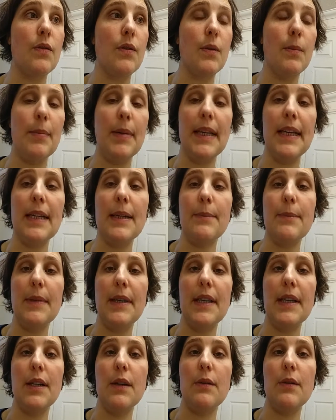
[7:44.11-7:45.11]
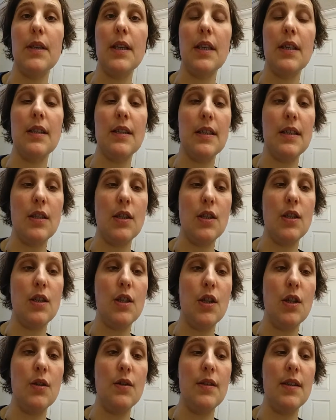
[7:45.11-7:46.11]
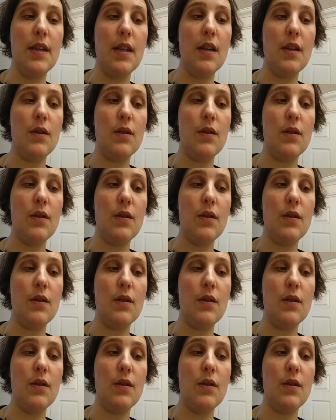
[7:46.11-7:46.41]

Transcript: completed my unit because it's Tuesday,